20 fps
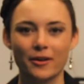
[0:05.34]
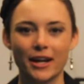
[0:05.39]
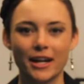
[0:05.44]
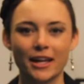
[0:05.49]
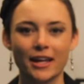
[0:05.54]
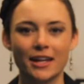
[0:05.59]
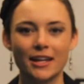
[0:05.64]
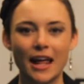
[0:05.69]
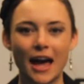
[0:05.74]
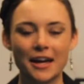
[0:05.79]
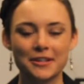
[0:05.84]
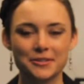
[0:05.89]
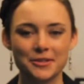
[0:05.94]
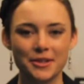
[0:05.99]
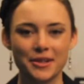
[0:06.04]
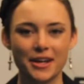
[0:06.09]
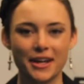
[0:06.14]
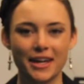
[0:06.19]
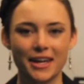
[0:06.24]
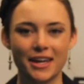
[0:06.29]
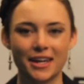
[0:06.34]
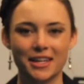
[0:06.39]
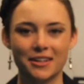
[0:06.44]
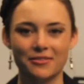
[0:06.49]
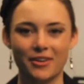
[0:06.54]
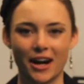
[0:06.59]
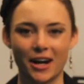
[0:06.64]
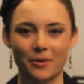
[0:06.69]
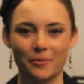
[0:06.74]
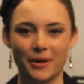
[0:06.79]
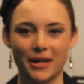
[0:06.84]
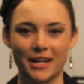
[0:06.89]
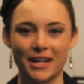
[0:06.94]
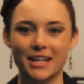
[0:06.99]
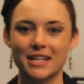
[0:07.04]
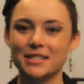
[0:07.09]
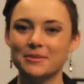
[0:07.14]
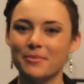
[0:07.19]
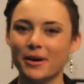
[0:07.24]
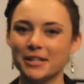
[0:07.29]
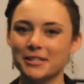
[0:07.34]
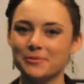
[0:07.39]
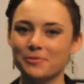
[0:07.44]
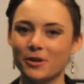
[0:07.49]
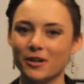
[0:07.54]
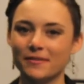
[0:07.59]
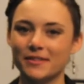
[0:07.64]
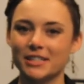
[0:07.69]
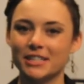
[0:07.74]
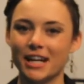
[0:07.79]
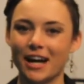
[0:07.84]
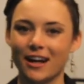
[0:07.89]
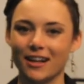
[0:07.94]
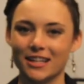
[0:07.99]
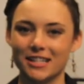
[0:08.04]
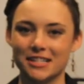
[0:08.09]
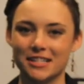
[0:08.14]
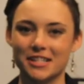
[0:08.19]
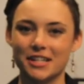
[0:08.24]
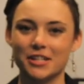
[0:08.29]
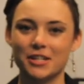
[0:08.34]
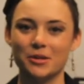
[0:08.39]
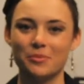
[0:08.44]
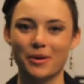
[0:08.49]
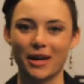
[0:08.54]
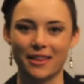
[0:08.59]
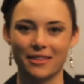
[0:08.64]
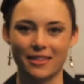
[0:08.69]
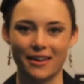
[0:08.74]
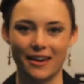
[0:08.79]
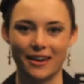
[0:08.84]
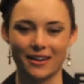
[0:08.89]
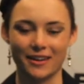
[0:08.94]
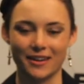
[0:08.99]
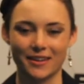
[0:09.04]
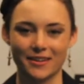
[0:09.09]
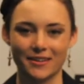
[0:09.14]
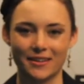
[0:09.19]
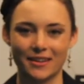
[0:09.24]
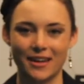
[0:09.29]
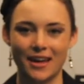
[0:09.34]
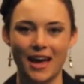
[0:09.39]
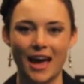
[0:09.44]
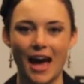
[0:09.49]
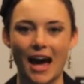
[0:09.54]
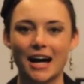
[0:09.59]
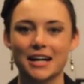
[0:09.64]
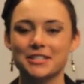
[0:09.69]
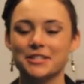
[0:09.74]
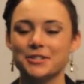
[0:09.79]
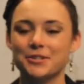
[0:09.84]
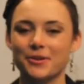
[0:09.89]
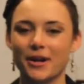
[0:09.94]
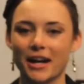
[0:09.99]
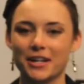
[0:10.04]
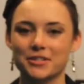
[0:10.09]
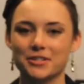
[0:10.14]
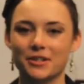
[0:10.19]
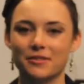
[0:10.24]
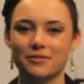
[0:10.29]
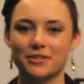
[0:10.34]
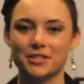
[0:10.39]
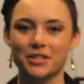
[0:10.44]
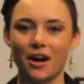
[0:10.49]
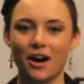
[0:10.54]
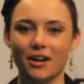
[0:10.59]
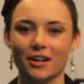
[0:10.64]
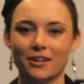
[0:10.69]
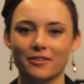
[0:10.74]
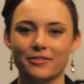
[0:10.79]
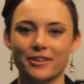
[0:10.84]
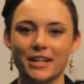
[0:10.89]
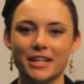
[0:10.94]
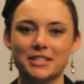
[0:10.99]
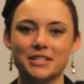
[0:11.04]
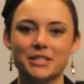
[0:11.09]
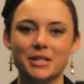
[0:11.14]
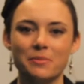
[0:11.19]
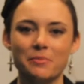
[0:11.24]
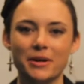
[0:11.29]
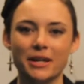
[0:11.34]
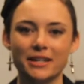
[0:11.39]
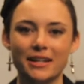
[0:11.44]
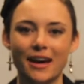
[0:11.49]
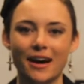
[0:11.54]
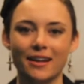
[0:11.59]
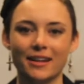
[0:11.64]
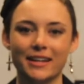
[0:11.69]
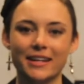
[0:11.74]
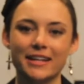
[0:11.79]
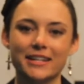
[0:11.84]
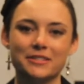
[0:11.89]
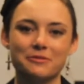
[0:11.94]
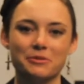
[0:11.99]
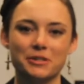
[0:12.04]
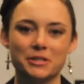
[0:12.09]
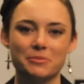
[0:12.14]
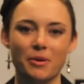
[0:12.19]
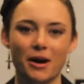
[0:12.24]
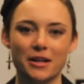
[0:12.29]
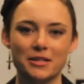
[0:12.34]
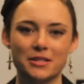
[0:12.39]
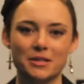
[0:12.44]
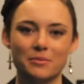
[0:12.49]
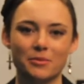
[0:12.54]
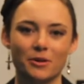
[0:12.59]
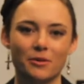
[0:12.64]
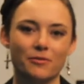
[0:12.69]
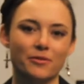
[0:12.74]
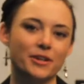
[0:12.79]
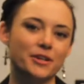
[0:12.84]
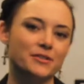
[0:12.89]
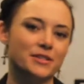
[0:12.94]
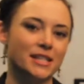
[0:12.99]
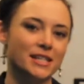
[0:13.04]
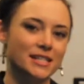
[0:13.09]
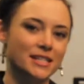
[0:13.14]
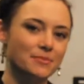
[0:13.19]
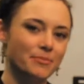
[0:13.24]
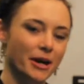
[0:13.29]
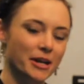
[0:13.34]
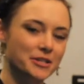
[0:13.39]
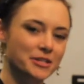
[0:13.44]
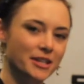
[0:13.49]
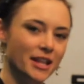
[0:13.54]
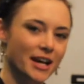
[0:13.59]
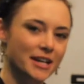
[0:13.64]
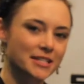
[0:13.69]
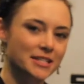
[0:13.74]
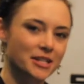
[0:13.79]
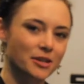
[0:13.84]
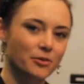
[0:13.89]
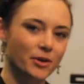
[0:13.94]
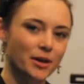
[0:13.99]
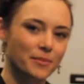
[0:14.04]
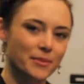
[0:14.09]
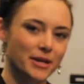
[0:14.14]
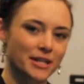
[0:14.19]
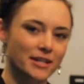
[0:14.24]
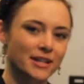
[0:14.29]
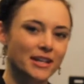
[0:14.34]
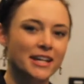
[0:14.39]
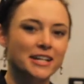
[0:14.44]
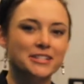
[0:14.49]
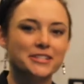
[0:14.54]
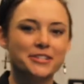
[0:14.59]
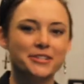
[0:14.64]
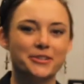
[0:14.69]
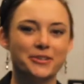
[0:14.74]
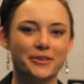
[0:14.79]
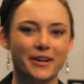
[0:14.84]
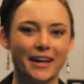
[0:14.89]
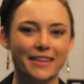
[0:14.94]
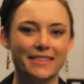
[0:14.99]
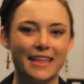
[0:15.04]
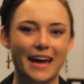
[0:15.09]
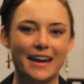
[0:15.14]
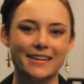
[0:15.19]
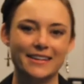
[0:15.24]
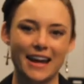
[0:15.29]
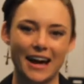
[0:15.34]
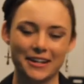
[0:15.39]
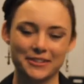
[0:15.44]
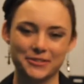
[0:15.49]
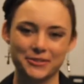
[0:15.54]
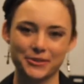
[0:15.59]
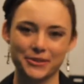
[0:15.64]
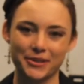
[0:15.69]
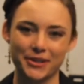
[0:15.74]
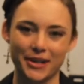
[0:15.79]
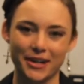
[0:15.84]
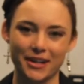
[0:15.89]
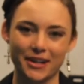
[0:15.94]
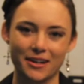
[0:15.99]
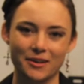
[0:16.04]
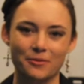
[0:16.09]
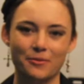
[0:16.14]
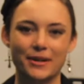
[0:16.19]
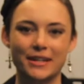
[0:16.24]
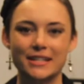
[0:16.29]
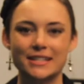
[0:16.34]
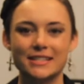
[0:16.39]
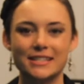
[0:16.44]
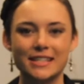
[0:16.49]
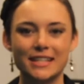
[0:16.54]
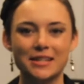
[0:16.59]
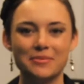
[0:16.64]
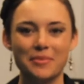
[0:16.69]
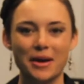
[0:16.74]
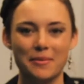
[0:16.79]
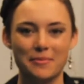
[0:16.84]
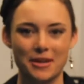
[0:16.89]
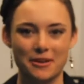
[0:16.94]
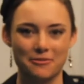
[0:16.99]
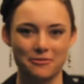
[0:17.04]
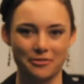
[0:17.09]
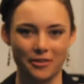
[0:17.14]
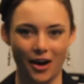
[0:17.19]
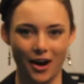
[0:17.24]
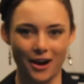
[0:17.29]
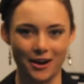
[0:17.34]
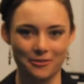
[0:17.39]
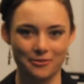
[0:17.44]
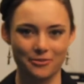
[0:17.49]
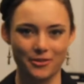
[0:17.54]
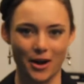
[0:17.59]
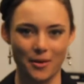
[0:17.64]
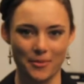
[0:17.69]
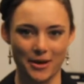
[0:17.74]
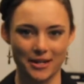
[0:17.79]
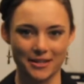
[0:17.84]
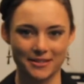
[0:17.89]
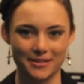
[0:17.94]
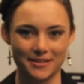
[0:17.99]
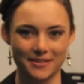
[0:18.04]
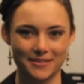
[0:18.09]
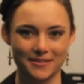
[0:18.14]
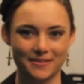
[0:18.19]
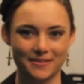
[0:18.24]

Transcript: Creating a natural looking environment is much more of a challenge than you may think. As Director of Photography, Jim McNally is responsible for using specialized equipment to create that natural look when a scene may be far from it.